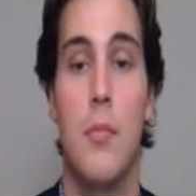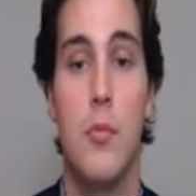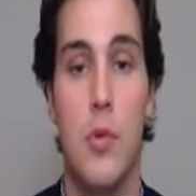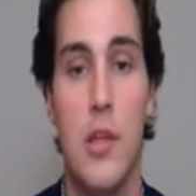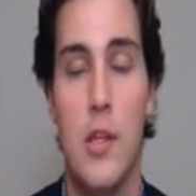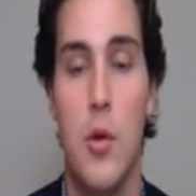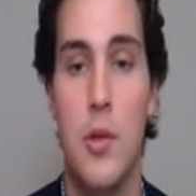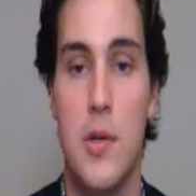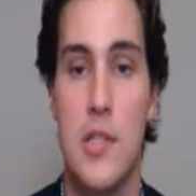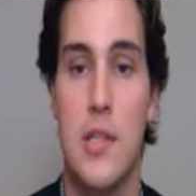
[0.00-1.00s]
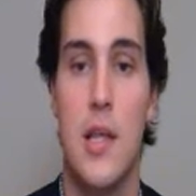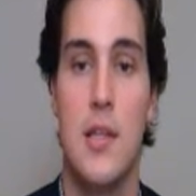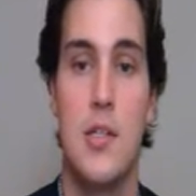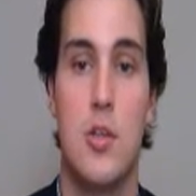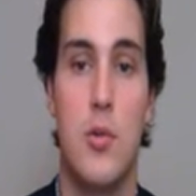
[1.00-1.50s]
Really, the only reason that
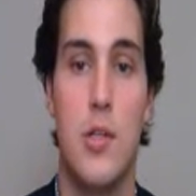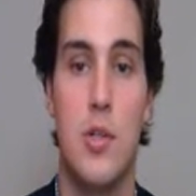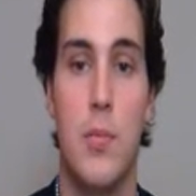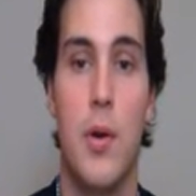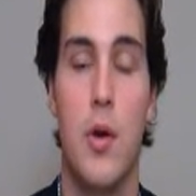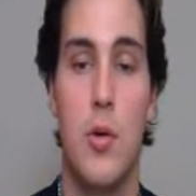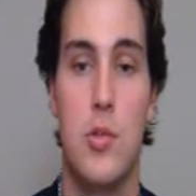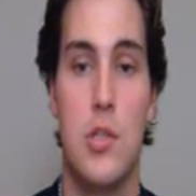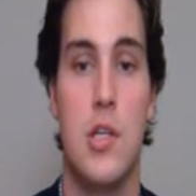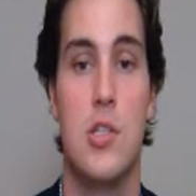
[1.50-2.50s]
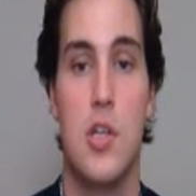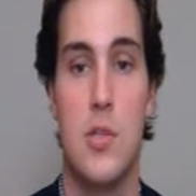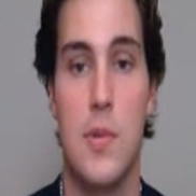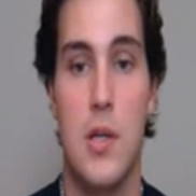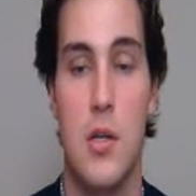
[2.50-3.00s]
these threats are posed is
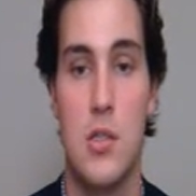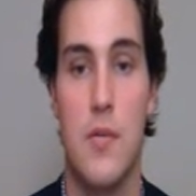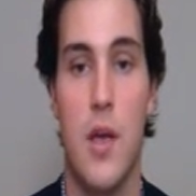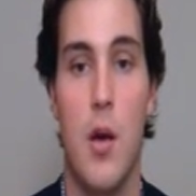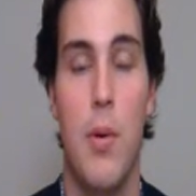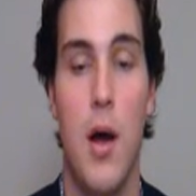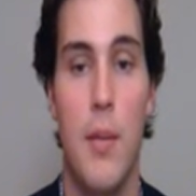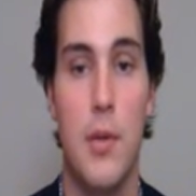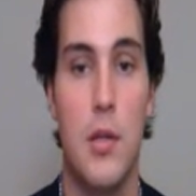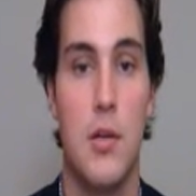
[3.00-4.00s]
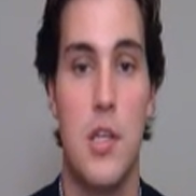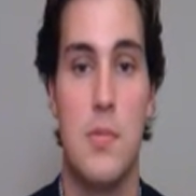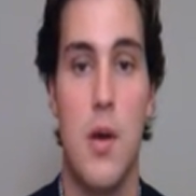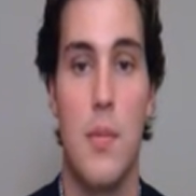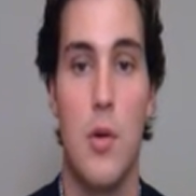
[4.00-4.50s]
just because of how popular
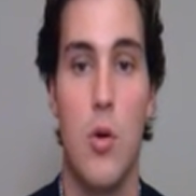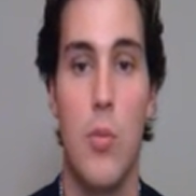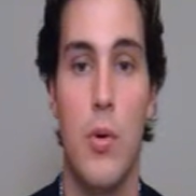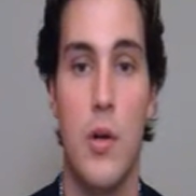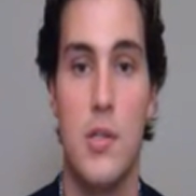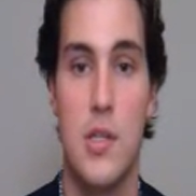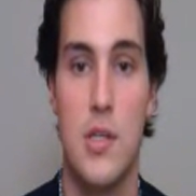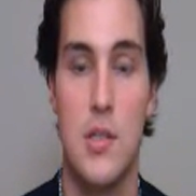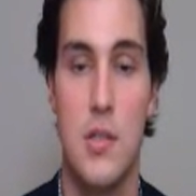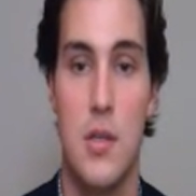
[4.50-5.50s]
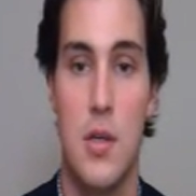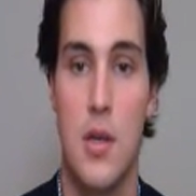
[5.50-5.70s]
this Mama Goldberg's is.